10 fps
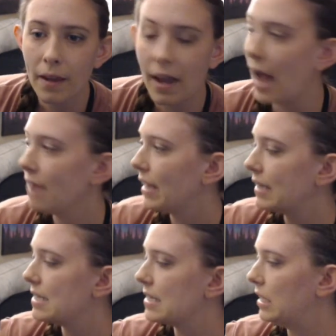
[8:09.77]
Yeah, I've had
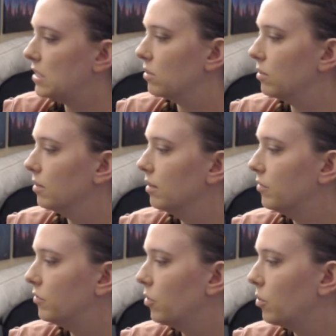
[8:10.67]
this easel
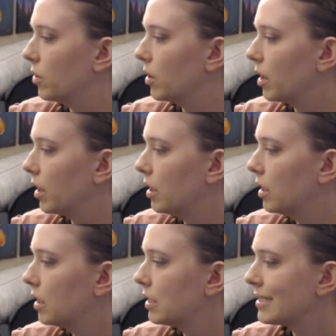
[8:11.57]
for,
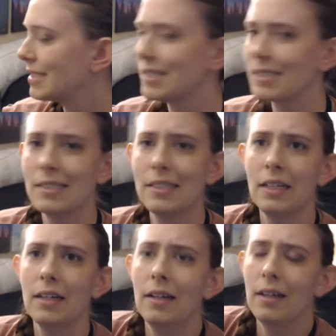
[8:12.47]

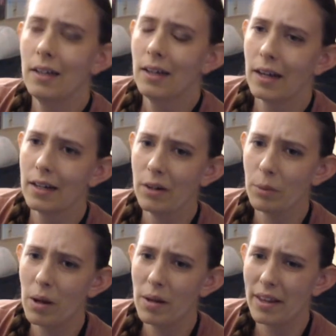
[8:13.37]
I don't know,
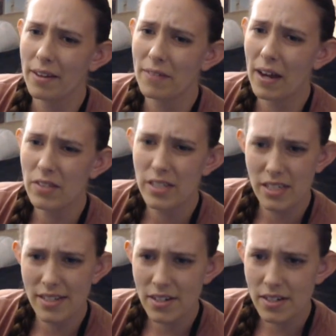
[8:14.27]
probably like 5 or
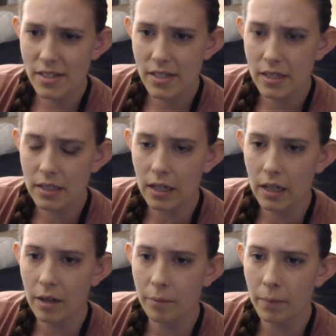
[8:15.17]
6 years.
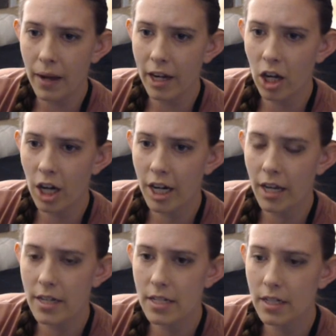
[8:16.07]
I got
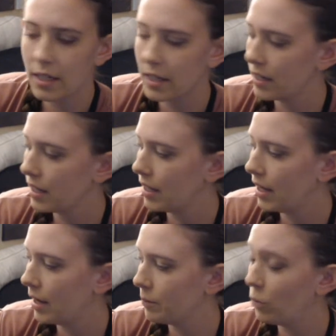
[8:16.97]
it
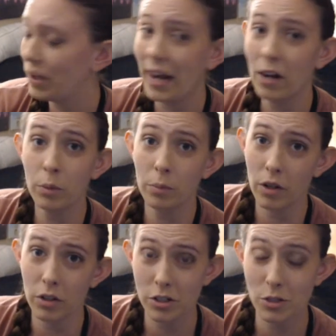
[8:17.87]
when Aaron
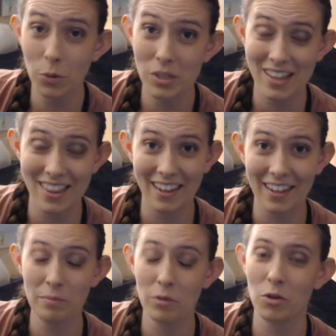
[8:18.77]
Brothers was a
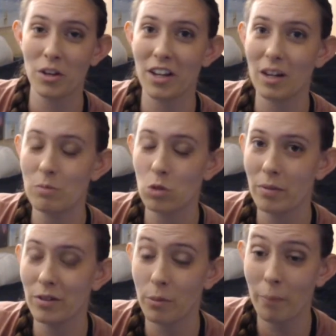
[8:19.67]
thing, before they got
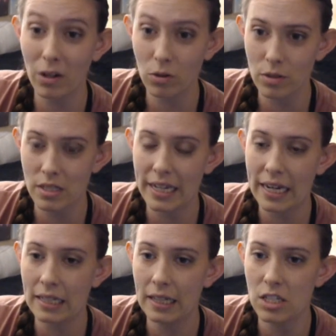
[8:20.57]
absorbed into Michaels. They
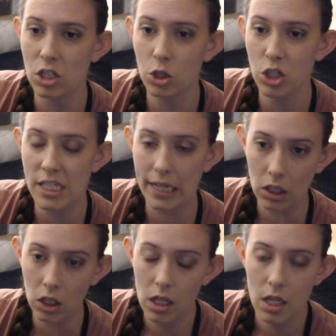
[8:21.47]
had this huge
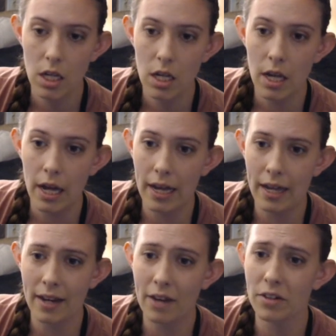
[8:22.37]
sale
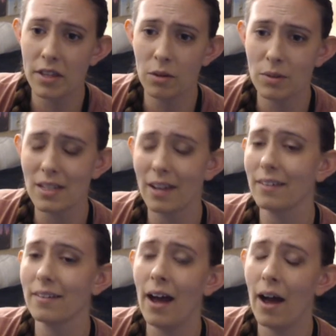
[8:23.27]
and everything was
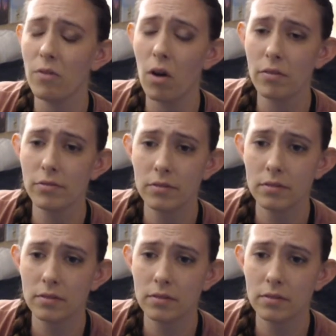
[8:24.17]
like half off.